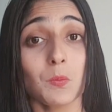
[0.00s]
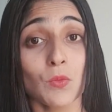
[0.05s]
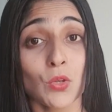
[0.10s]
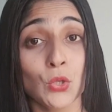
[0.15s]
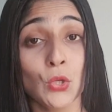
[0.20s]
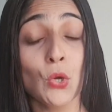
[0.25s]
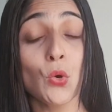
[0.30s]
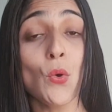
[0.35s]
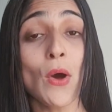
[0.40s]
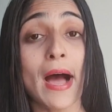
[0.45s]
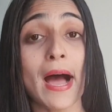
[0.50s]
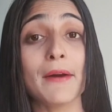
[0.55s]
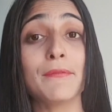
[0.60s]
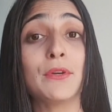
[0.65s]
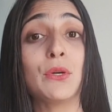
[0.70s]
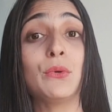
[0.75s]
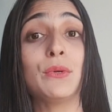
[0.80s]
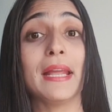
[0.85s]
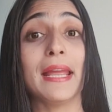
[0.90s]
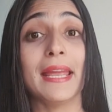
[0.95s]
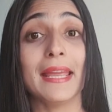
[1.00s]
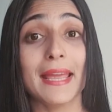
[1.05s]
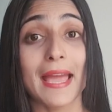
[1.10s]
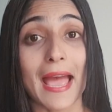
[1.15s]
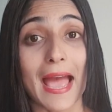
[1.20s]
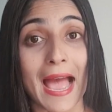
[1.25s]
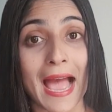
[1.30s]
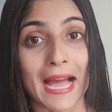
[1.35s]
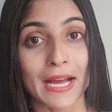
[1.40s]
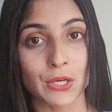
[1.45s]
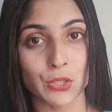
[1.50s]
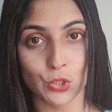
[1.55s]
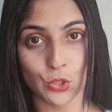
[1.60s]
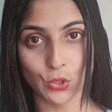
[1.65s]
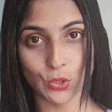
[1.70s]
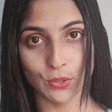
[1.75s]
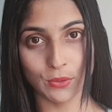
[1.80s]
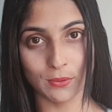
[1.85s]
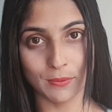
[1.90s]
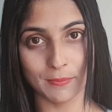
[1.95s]
you have to take
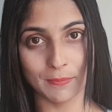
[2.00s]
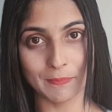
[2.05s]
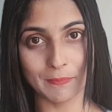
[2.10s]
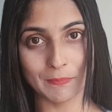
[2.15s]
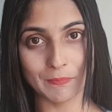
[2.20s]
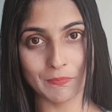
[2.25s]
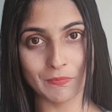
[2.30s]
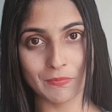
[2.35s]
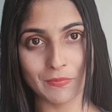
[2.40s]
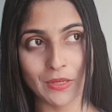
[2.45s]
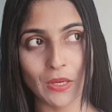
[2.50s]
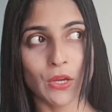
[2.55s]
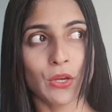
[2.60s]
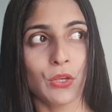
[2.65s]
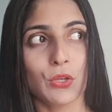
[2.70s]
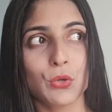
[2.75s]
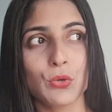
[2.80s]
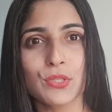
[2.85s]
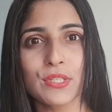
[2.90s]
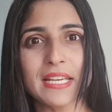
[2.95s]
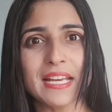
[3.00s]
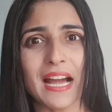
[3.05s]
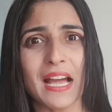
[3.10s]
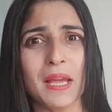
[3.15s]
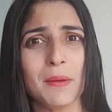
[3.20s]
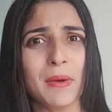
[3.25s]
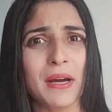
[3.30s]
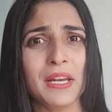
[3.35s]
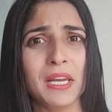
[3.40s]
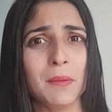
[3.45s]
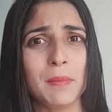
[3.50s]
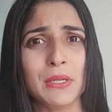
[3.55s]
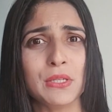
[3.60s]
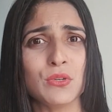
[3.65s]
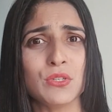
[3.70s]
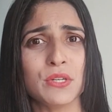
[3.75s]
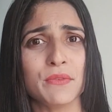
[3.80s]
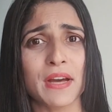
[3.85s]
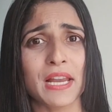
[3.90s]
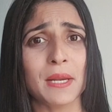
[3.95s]
action. You say, I am unable to
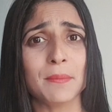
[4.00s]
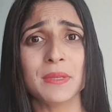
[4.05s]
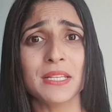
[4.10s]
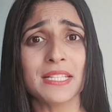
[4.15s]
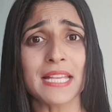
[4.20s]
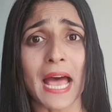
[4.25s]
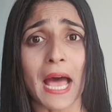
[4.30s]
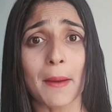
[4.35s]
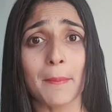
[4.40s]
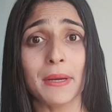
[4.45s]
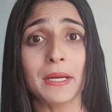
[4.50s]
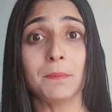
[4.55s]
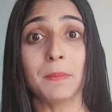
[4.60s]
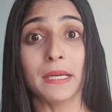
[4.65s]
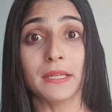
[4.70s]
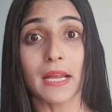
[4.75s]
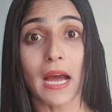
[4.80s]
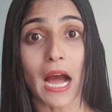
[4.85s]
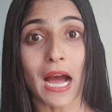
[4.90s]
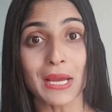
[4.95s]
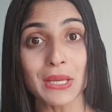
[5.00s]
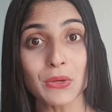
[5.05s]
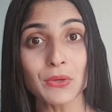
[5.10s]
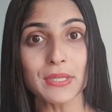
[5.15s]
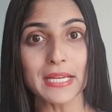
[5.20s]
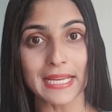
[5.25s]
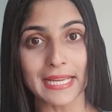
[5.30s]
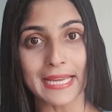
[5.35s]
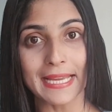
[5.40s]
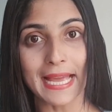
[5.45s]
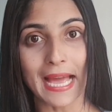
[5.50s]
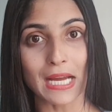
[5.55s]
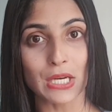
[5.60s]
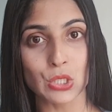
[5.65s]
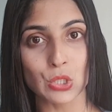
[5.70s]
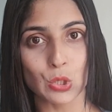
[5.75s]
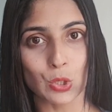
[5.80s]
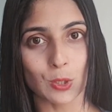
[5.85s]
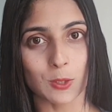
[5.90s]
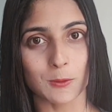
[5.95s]
develop this habit, but are you taking
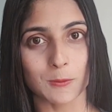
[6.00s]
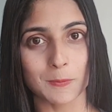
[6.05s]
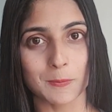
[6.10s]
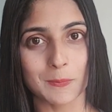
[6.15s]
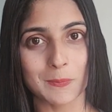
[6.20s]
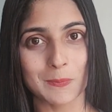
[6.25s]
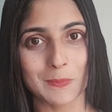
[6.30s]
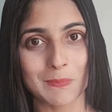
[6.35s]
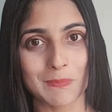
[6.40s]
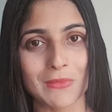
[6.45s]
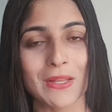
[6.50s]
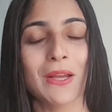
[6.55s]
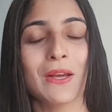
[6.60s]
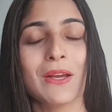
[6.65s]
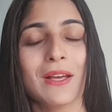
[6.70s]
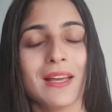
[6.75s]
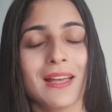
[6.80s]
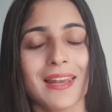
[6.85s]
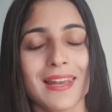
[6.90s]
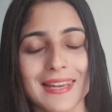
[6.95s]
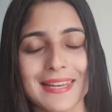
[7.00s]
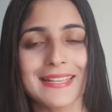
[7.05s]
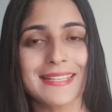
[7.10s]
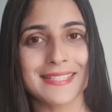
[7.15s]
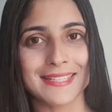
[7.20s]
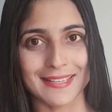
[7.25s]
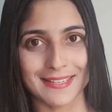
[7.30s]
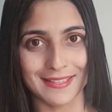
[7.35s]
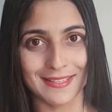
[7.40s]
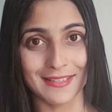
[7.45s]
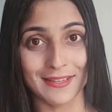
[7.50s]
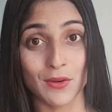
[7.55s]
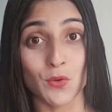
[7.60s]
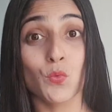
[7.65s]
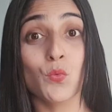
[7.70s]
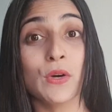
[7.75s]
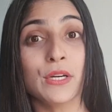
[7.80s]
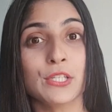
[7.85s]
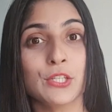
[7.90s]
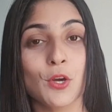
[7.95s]
action? Listen,
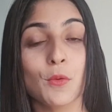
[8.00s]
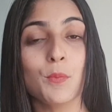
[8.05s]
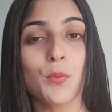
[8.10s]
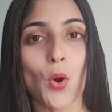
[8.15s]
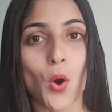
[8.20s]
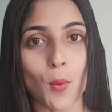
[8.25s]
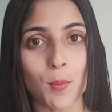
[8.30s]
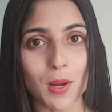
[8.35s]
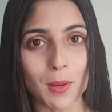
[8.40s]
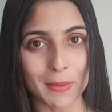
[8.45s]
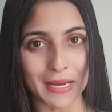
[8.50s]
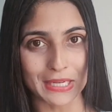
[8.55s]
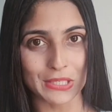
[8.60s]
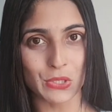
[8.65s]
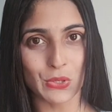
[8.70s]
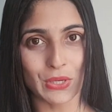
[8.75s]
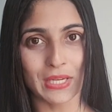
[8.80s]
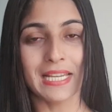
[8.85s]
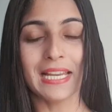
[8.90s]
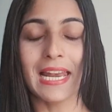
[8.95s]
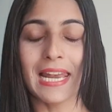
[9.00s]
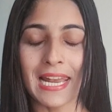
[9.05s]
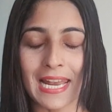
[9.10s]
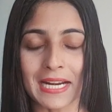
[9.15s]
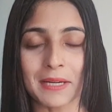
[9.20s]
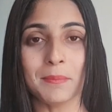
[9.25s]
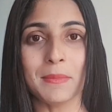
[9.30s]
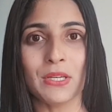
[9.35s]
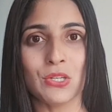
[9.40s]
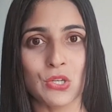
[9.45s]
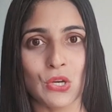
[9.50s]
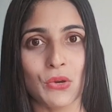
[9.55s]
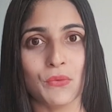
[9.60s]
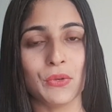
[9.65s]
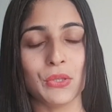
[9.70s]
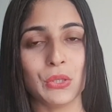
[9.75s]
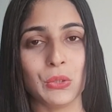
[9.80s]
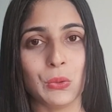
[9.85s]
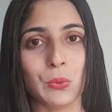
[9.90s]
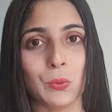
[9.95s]
what's your problem actually? Let me share
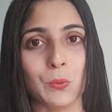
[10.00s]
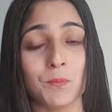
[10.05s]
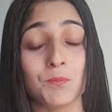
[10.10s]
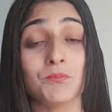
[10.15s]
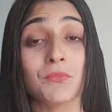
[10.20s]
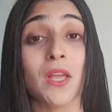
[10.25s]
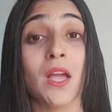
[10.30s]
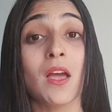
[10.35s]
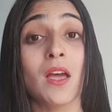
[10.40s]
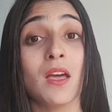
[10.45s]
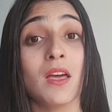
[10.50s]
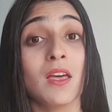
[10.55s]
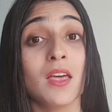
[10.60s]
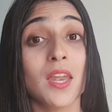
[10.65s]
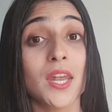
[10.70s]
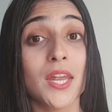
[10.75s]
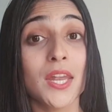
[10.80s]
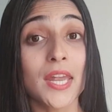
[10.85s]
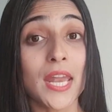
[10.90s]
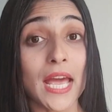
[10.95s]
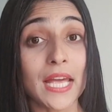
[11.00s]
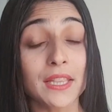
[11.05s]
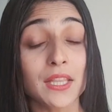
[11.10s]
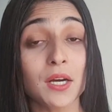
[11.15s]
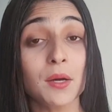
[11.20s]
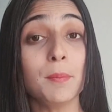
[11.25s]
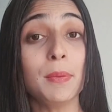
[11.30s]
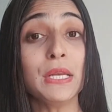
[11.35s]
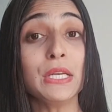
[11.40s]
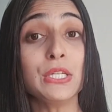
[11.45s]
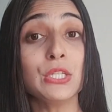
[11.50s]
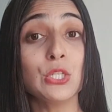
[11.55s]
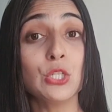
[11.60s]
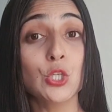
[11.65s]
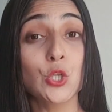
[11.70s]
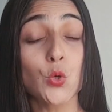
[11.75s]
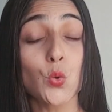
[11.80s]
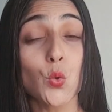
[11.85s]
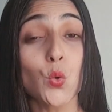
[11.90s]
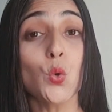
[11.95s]
with you. Neither be
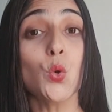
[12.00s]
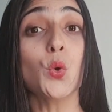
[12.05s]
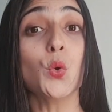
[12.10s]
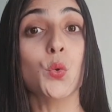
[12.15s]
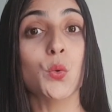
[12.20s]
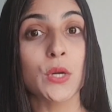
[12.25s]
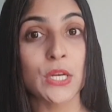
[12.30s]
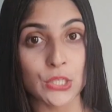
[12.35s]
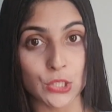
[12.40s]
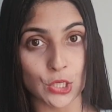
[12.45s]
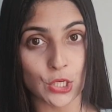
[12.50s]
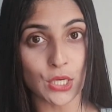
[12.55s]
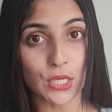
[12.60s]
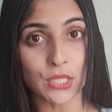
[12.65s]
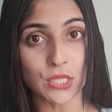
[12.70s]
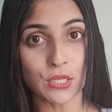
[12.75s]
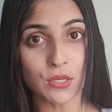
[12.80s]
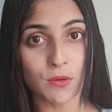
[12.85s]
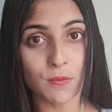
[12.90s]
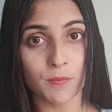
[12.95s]
too rigid,